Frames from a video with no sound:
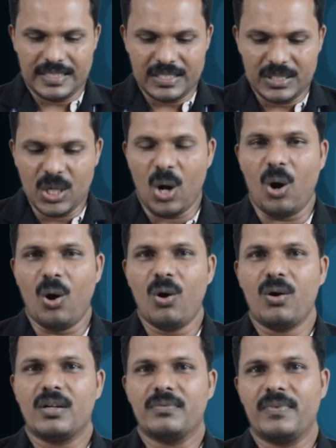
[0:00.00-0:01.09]

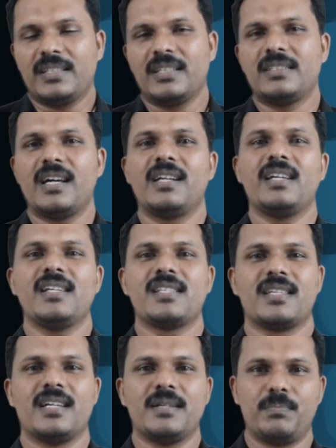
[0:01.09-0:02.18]
know whether there is
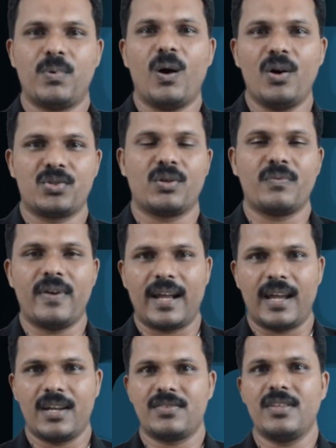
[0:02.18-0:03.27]
a post or
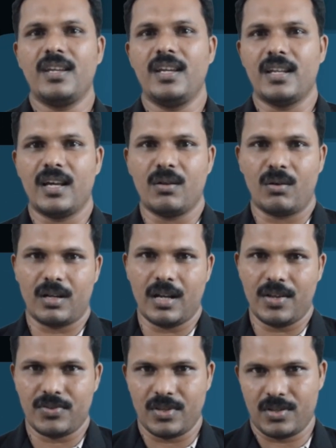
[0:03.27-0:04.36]
vacancy in an
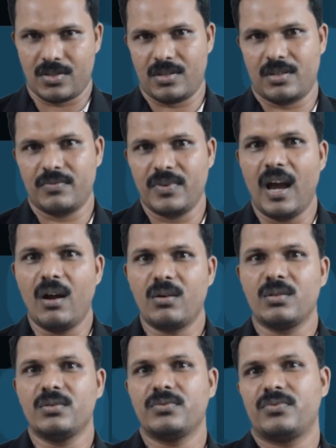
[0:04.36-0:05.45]
organization, we have
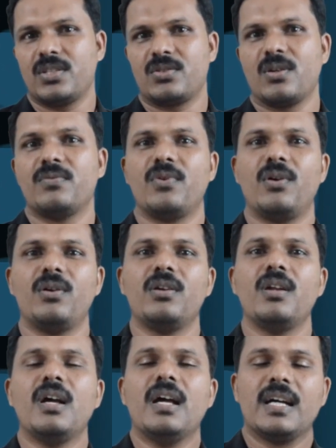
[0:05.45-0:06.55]
to first of
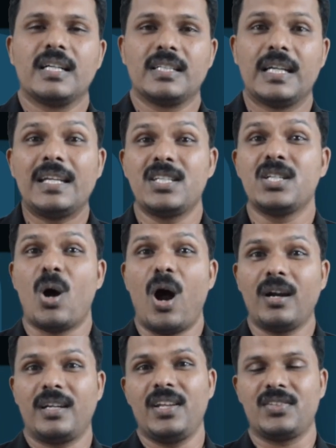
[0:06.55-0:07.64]
all get
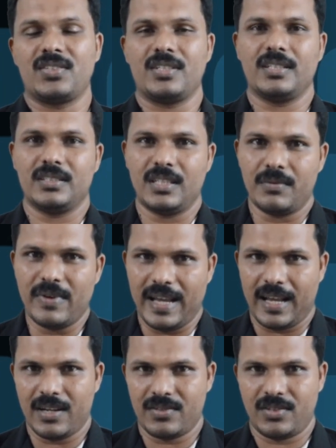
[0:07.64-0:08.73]
noticed the
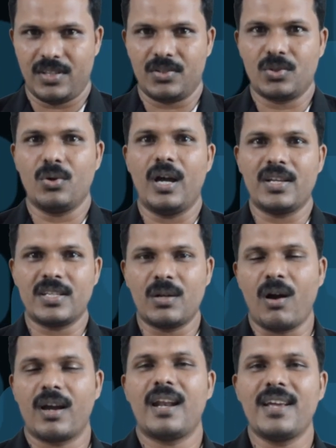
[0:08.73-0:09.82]
vacancy. So, as an
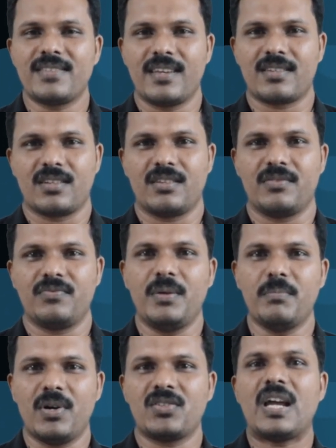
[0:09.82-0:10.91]
organization, we
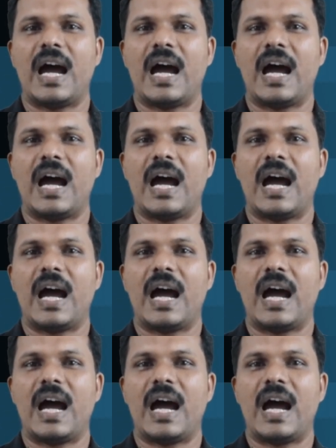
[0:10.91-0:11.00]
must